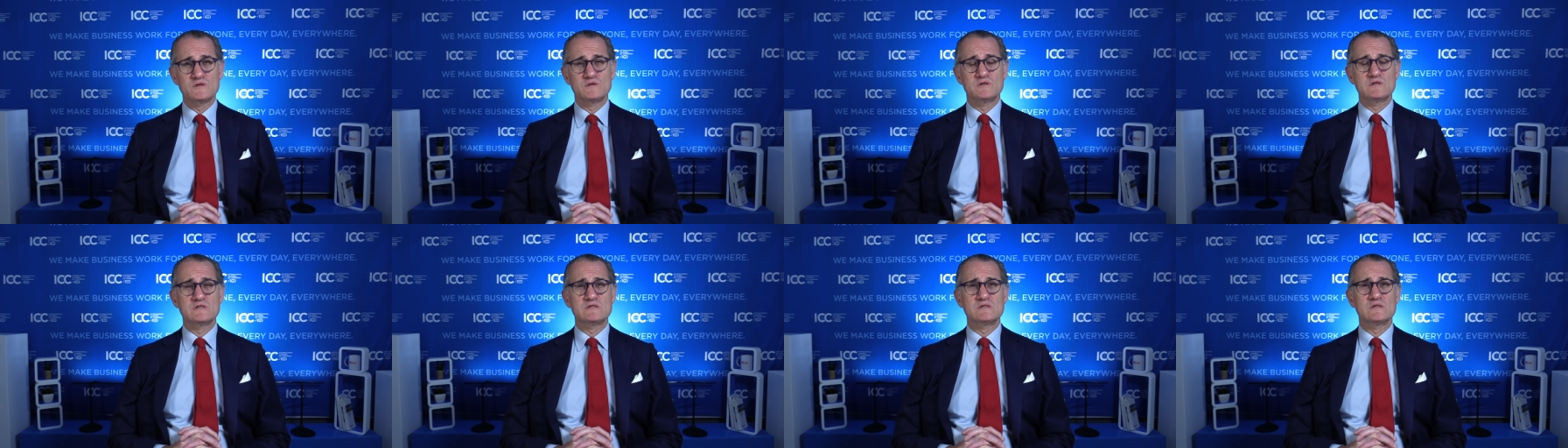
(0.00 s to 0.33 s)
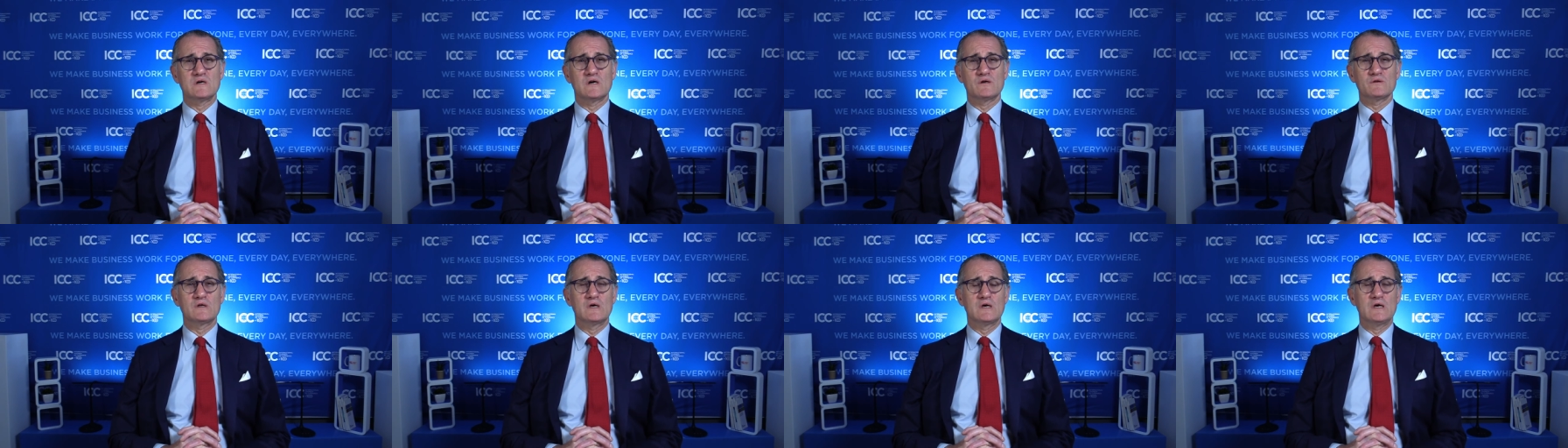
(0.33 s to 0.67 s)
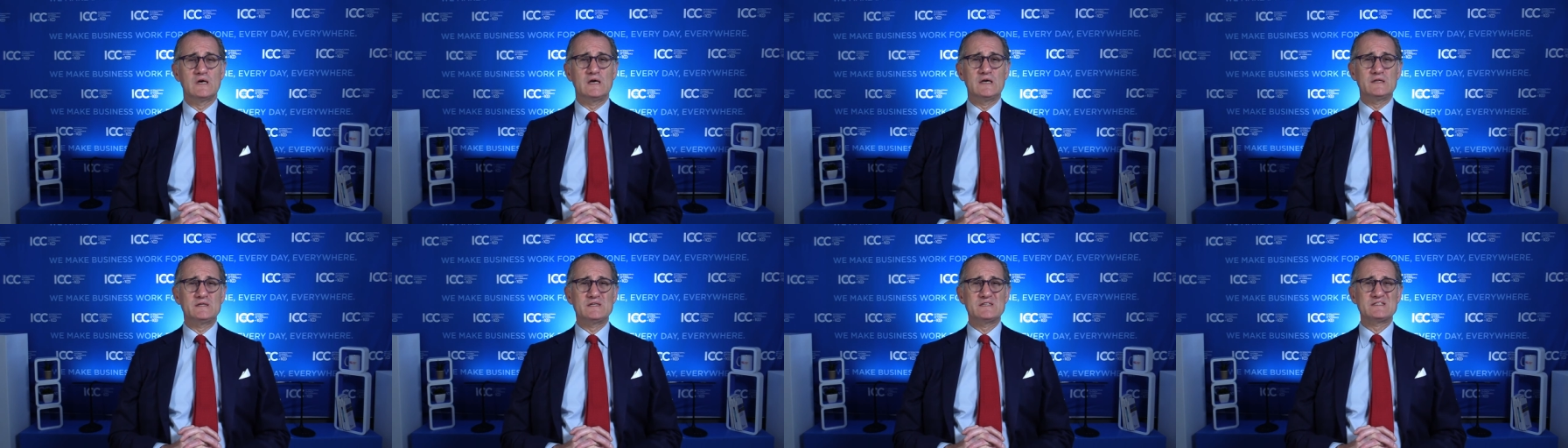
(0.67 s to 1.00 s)
It is now
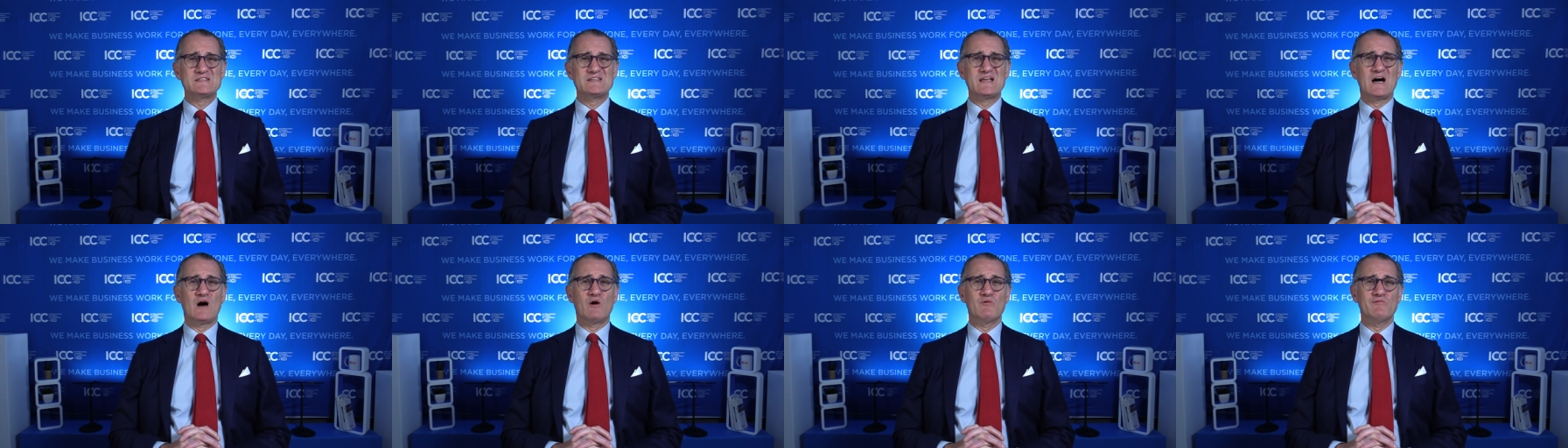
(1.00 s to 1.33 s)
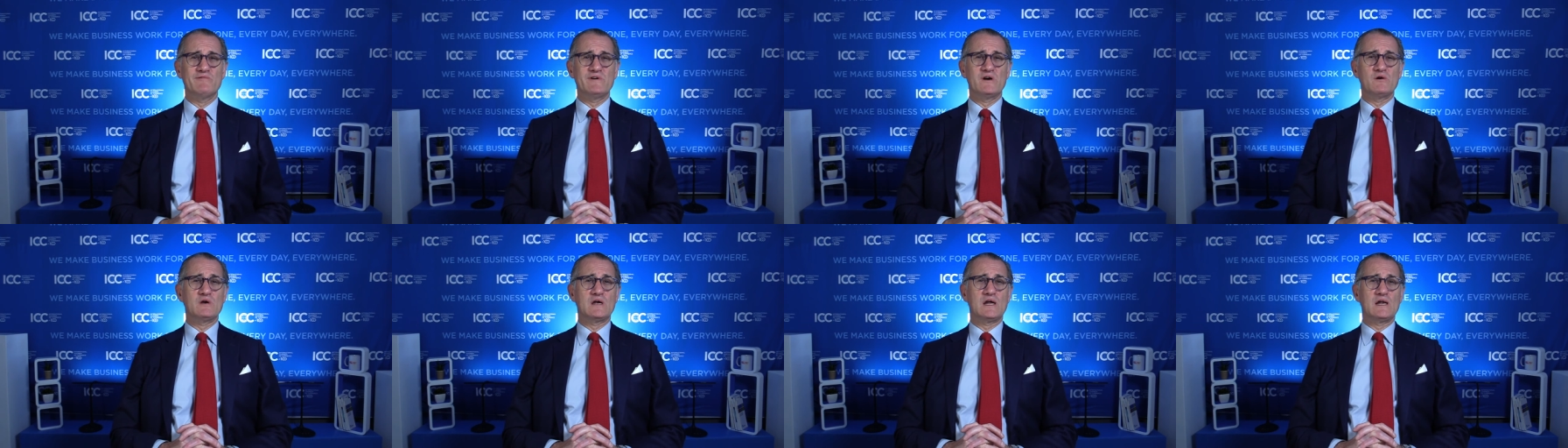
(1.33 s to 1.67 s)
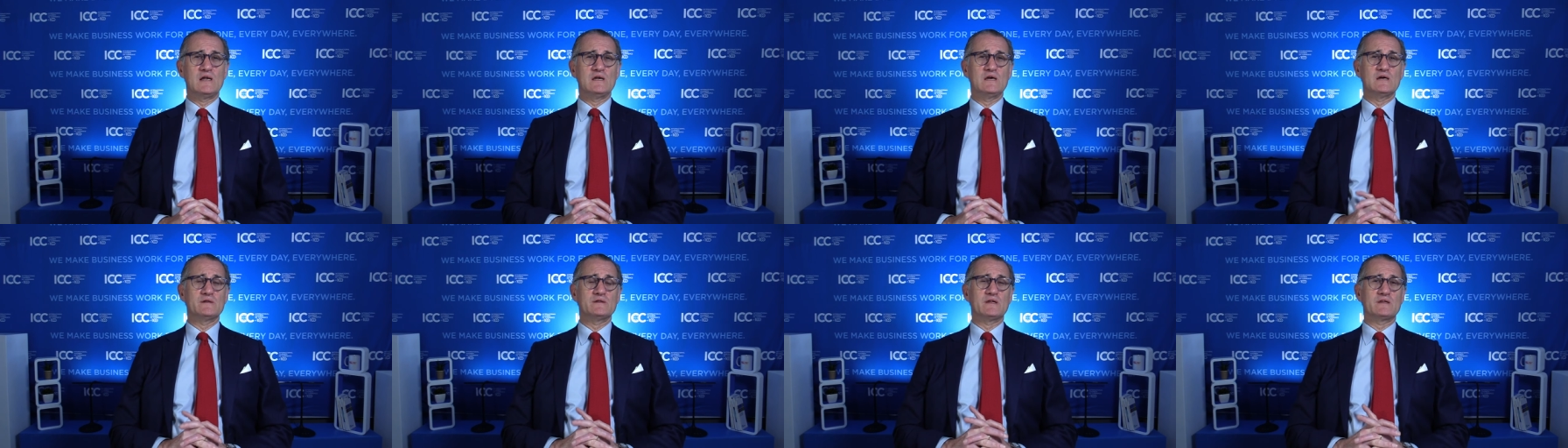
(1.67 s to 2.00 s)
it is now very
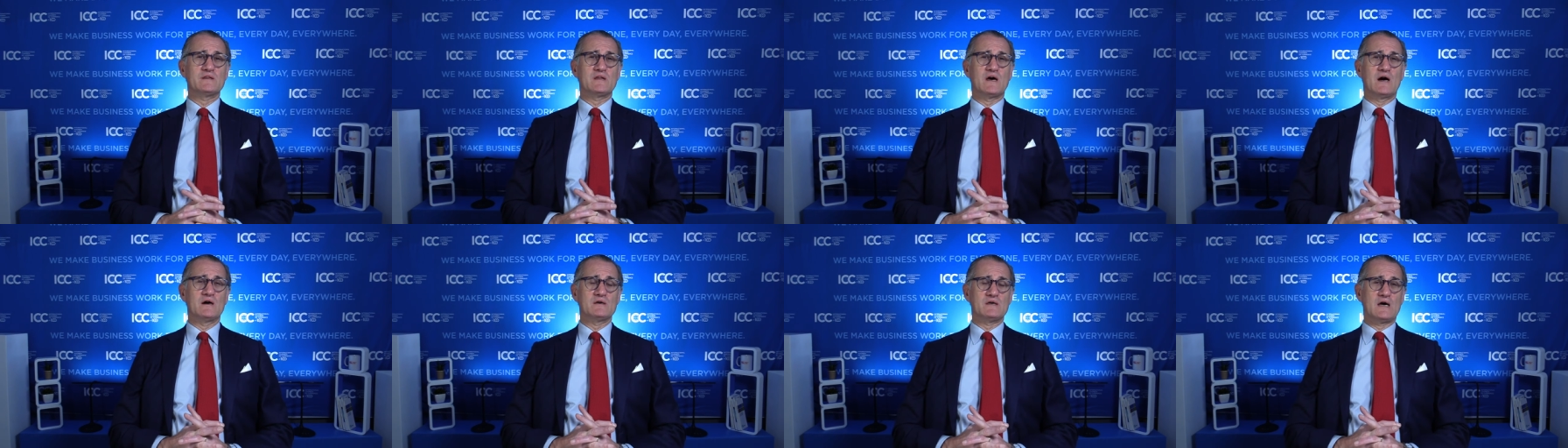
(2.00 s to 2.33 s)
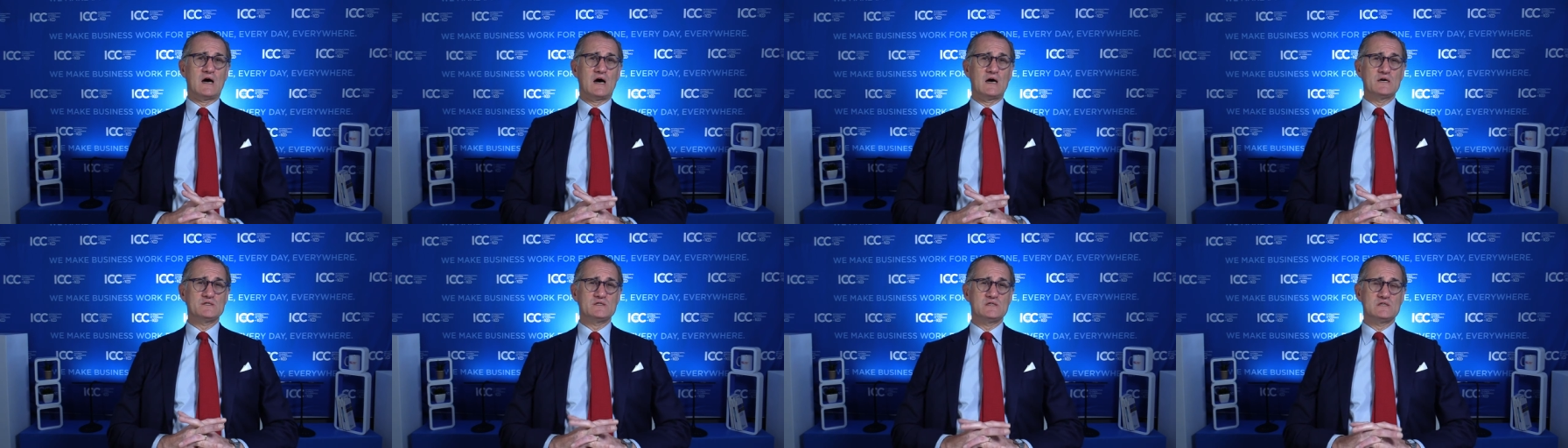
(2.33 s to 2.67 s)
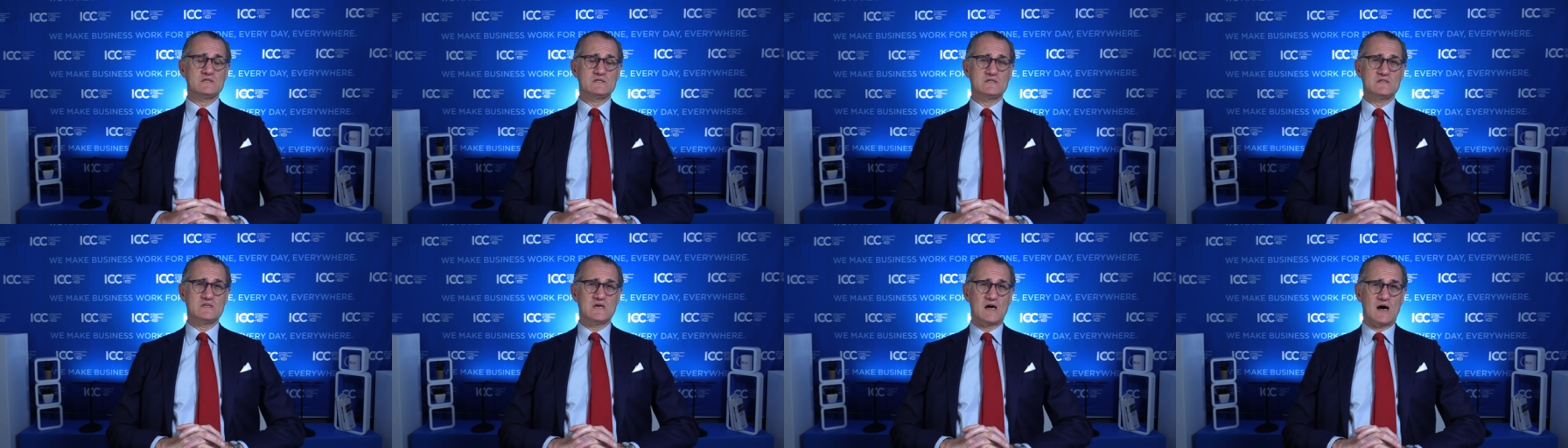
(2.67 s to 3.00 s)
clear that
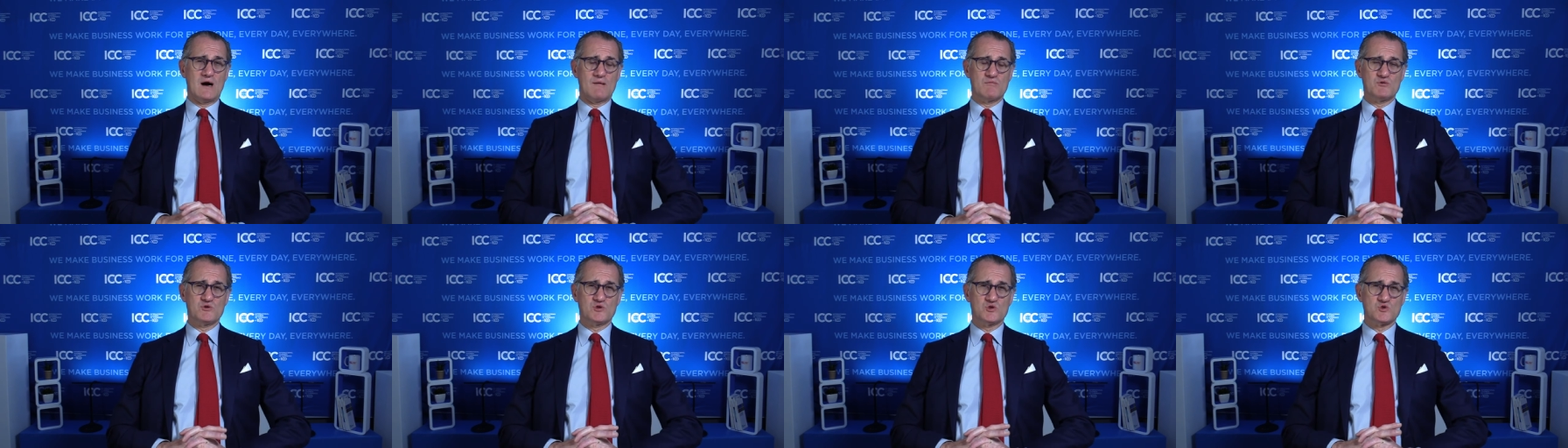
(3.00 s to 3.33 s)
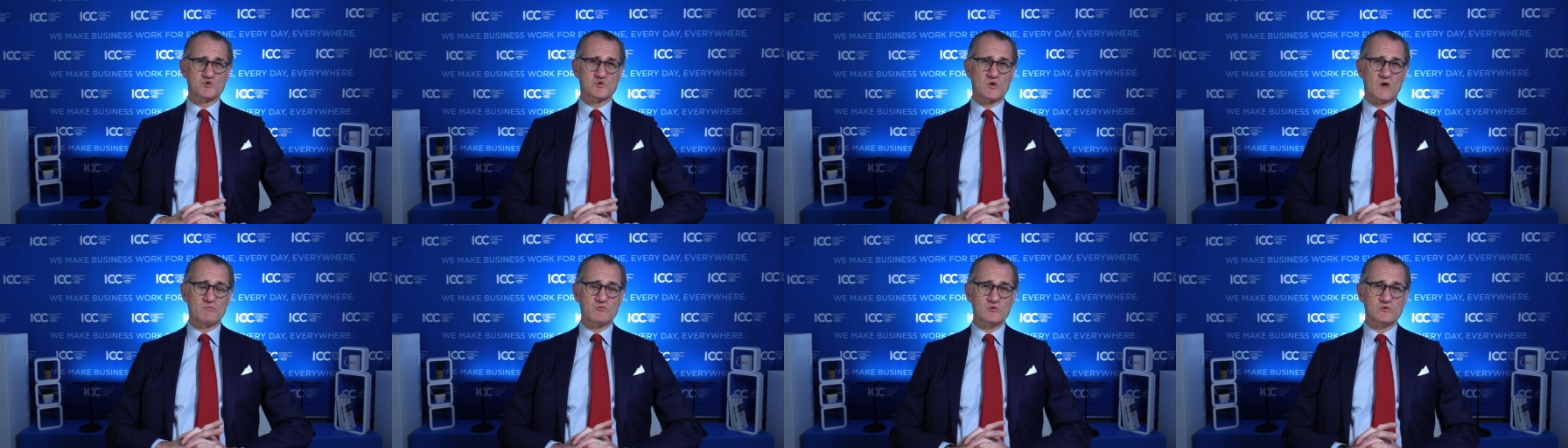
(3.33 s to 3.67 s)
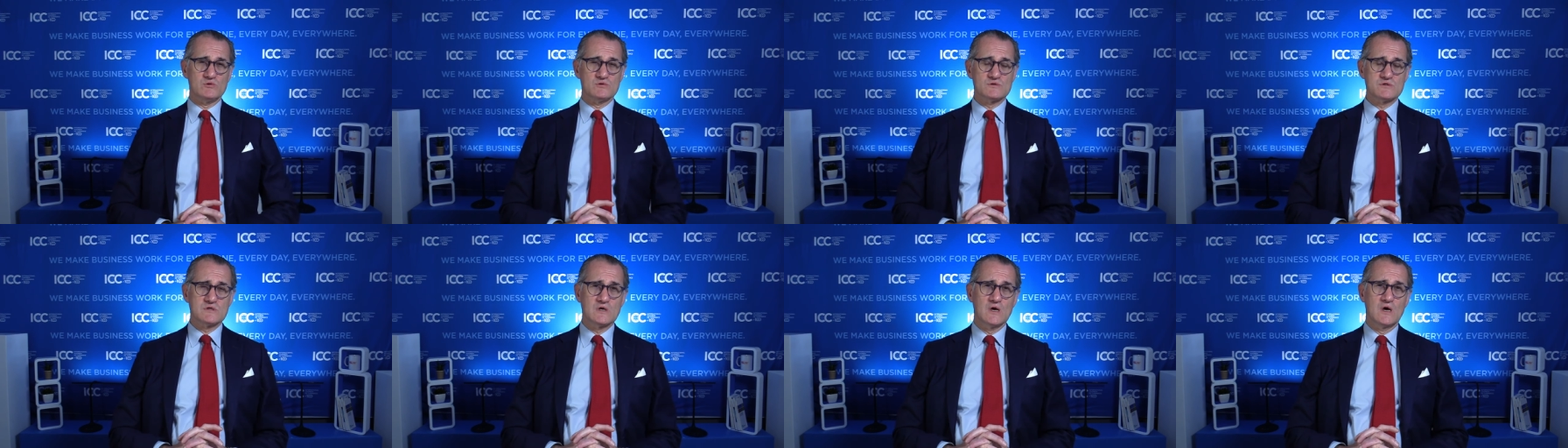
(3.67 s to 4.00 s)
ICC arbitral
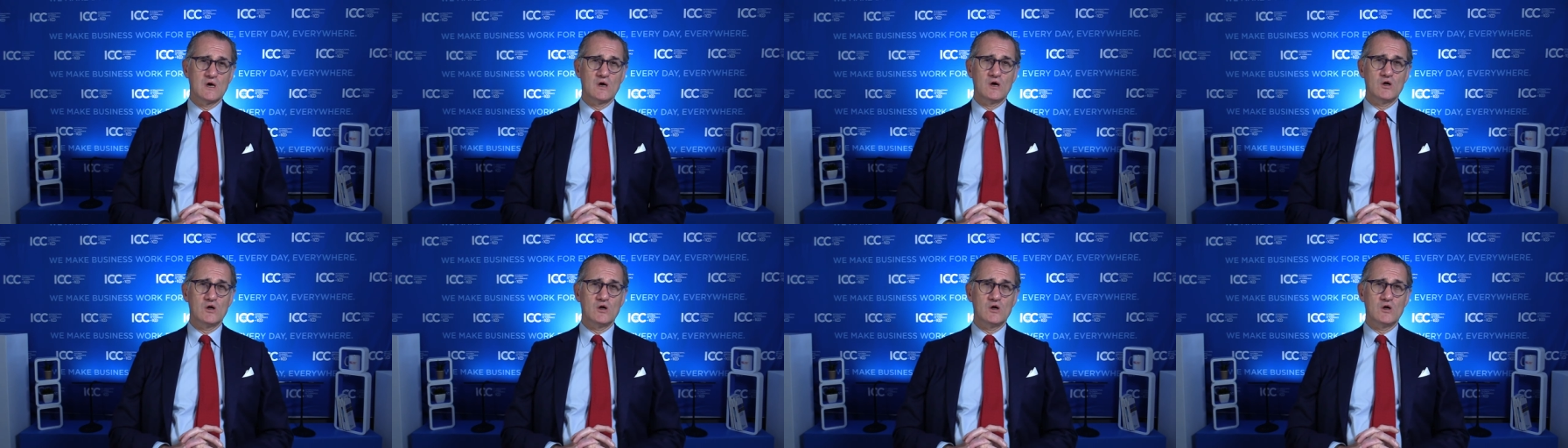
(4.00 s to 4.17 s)
tribunals